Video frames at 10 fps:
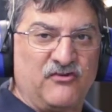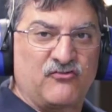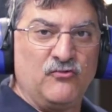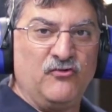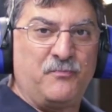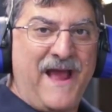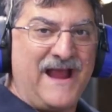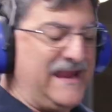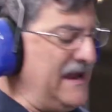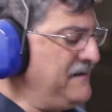the screws
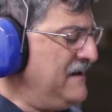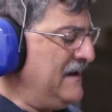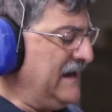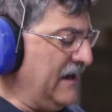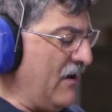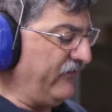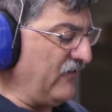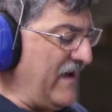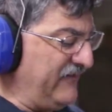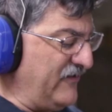back in. It
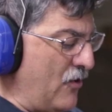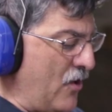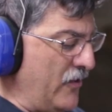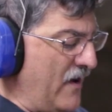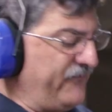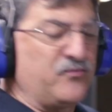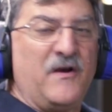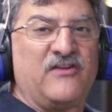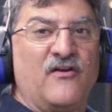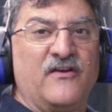also has an on-off
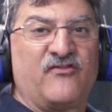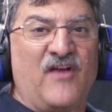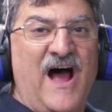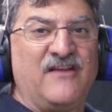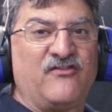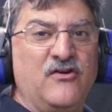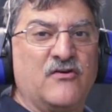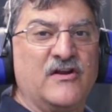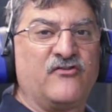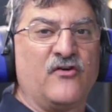switch on the side so you
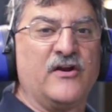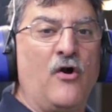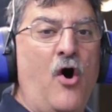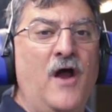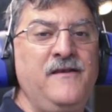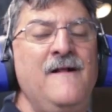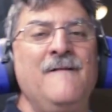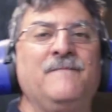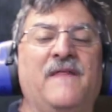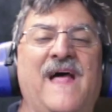can turn it on.
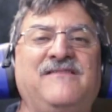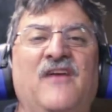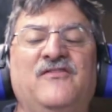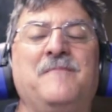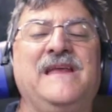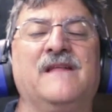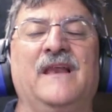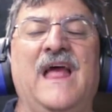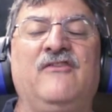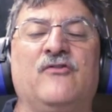Now that doesn't mean the
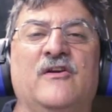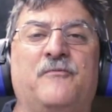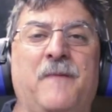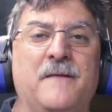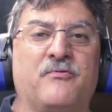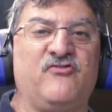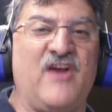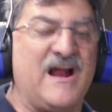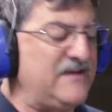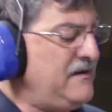laser is being
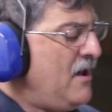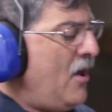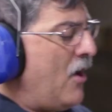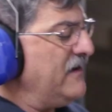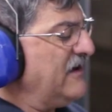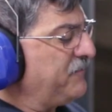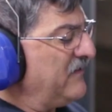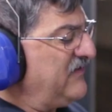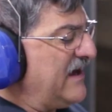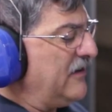projected. On this
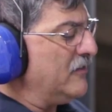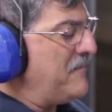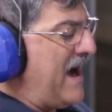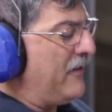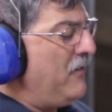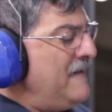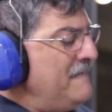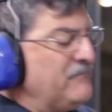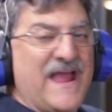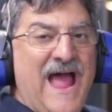particular model,
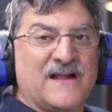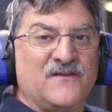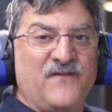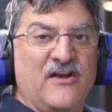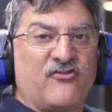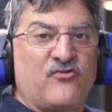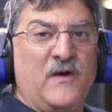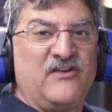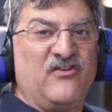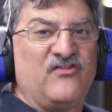the activator
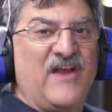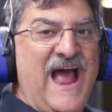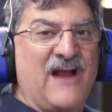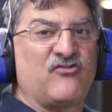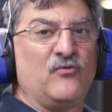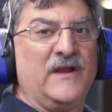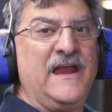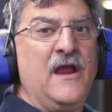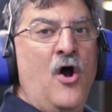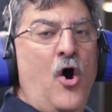switch is
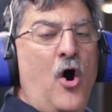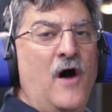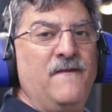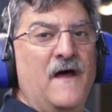actually on